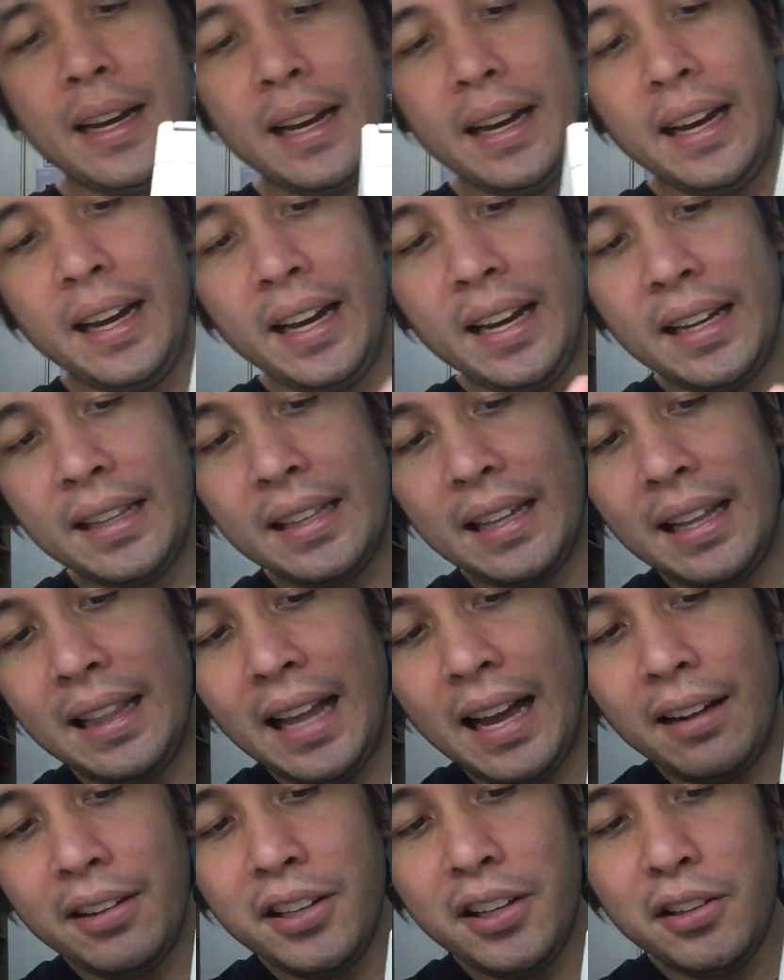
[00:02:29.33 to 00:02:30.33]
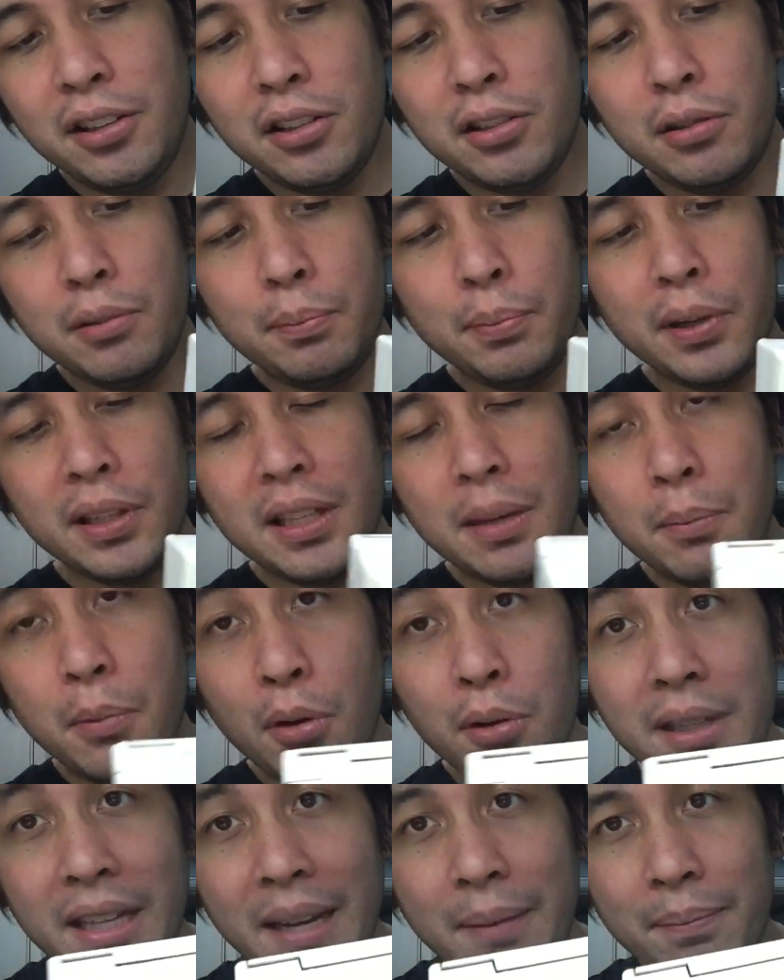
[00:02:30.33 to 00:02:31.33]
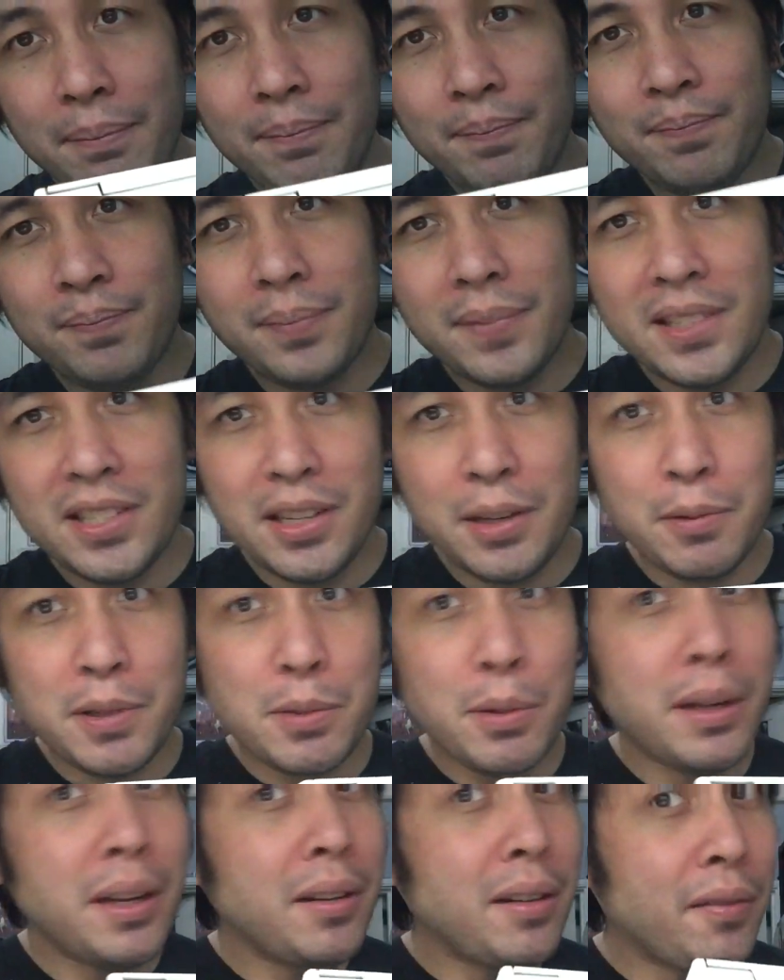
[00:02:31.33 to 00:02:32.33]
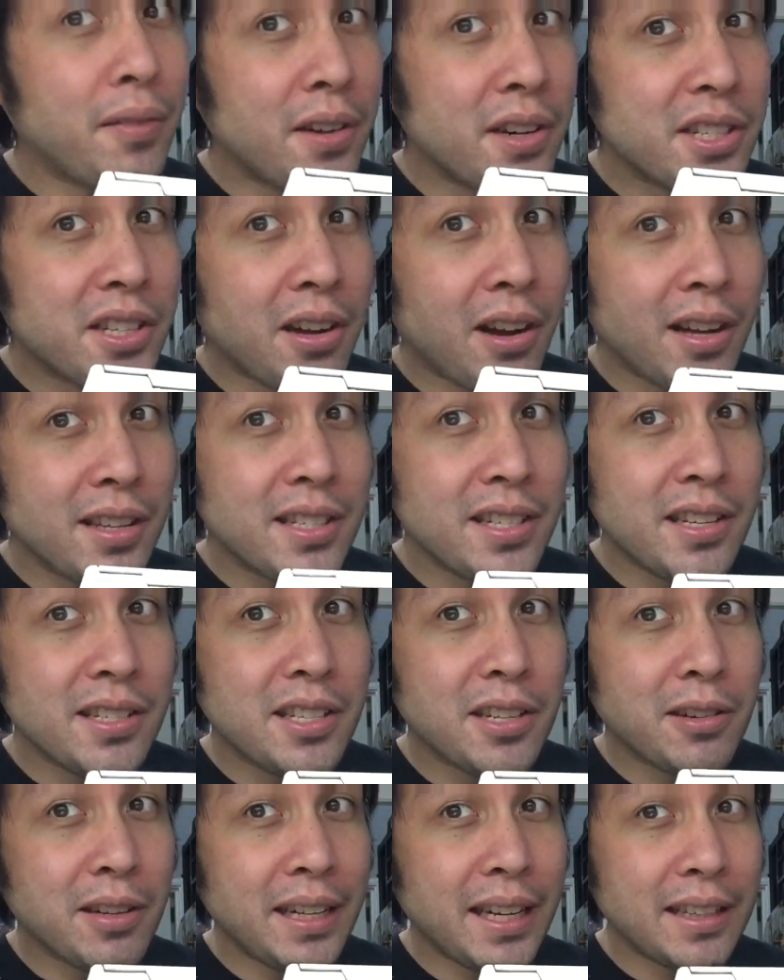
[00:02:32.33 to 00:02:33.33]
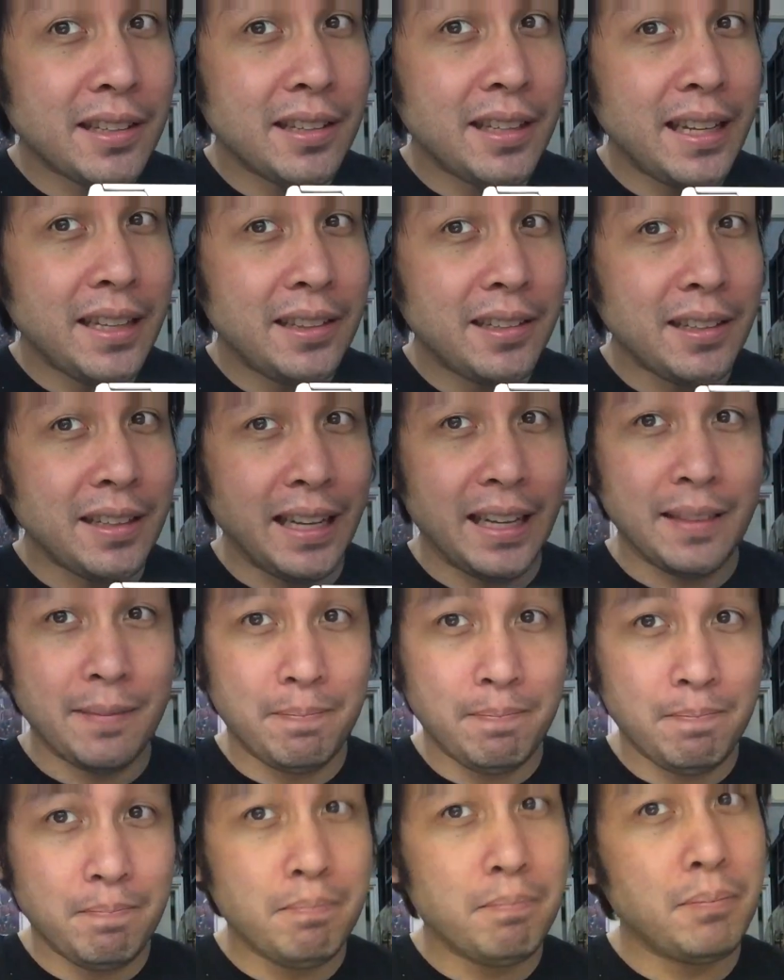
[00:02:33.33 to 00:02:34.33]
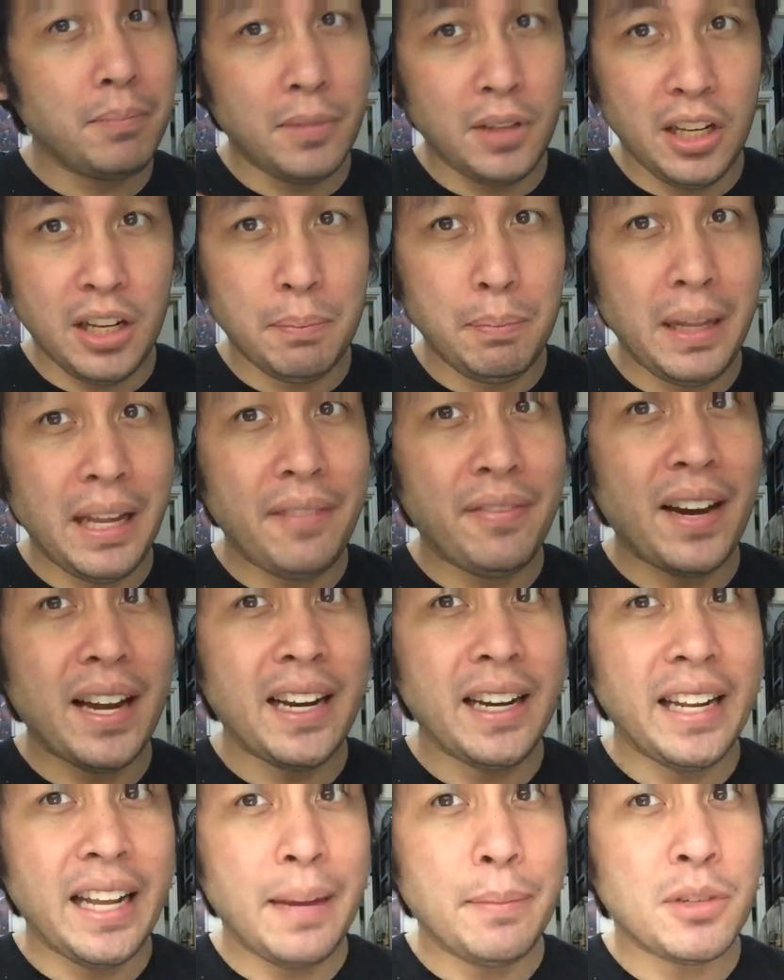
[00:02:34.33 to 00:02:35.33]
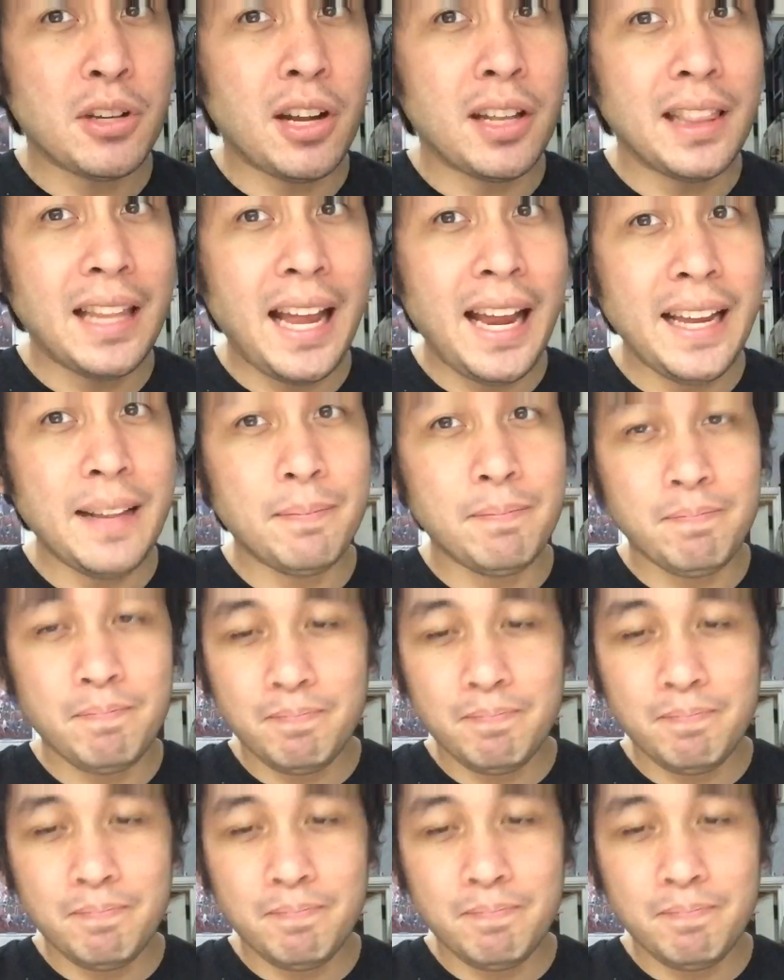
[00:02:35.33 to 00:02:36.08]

it allowed you to put a modem. So it was one of the first consoles to connect to the internet. You can play fighting games online.